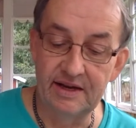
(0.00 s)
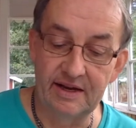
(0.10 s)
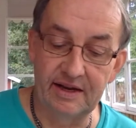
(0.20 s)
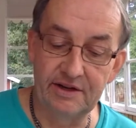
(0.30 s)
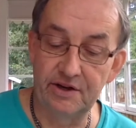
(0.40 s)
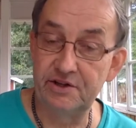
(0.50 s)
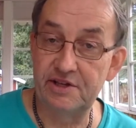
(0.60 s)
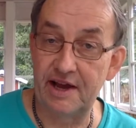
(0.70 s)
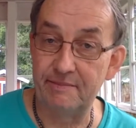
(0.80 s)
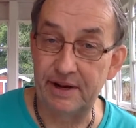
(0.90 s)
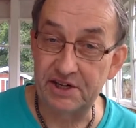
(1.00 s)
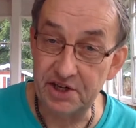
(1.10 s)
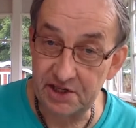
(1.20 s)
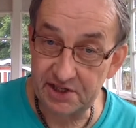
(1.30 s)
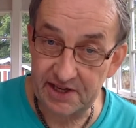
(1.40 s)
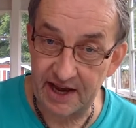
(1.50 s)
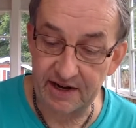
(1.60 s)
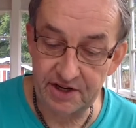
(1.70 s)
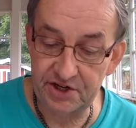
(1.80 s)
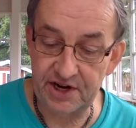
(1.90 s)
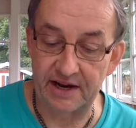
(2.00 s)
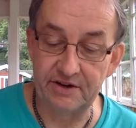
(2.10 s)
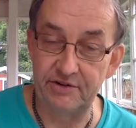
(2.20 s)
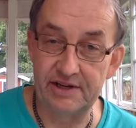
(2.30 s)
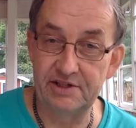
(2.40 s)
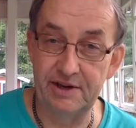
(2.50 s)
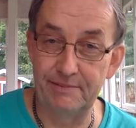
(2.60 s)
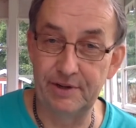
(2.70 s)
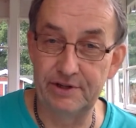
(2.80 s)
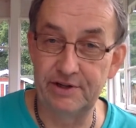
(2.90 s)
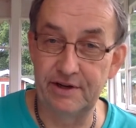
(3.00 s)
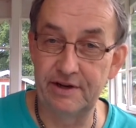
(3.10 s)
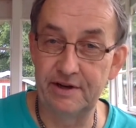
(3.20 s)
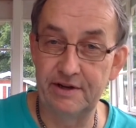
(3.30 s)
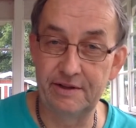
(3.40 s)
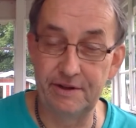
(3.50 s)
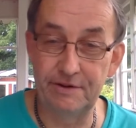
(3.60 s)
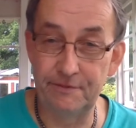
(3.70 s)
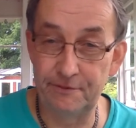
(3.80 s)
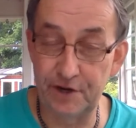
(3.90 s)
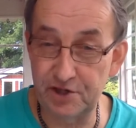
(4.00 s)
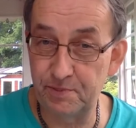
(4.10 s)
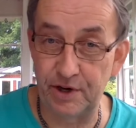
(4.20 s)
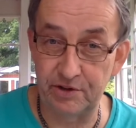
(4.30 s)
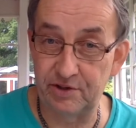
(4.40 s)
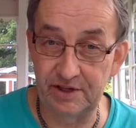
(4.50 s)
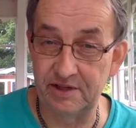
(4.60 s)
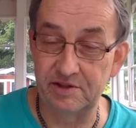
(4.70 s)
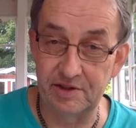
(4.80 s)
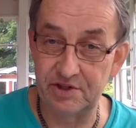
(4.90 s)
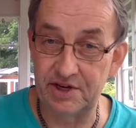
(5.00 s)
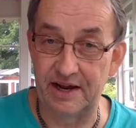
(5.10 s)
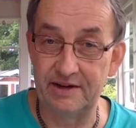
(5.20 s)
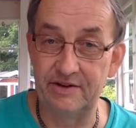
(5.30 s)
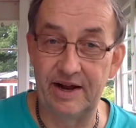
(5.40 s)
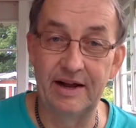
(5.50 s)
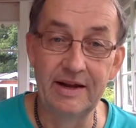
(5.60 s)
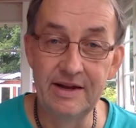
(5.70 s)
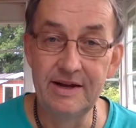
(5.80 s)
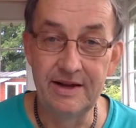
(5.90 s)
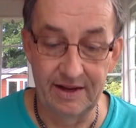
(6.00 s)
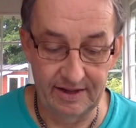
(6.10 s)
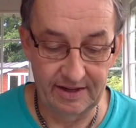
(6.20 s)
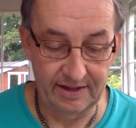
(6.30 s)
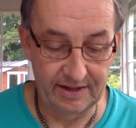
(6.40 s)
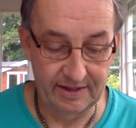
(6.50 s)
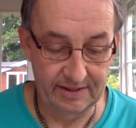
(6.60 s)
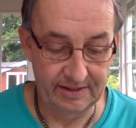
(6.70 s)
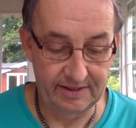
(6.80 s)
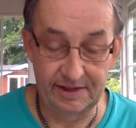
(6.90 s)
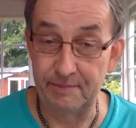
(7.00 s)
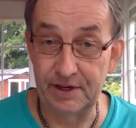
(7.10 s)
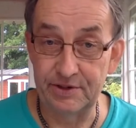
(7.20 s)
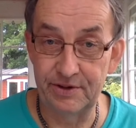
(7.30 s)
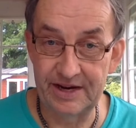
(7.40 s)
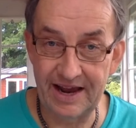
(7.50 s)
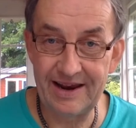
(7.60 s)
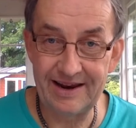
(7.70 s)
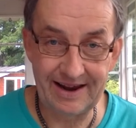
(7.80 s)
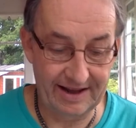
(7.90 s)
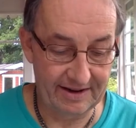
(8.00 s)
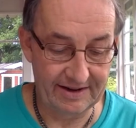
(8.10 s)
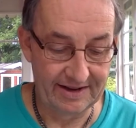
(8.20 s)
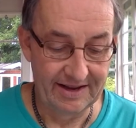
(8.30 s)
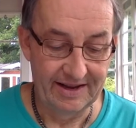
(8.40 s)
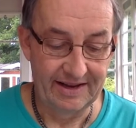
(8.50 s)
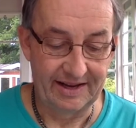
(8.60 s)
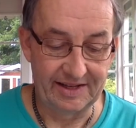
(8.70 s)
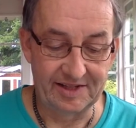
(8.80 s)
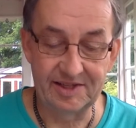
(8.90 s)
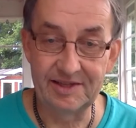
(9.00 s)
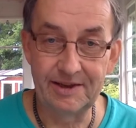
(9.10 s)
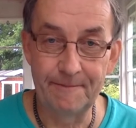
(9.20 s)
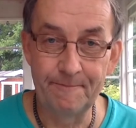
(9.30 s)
uh, John Sandbach San, symbols. And the, the first part is the Chandra uh, symbol today and it's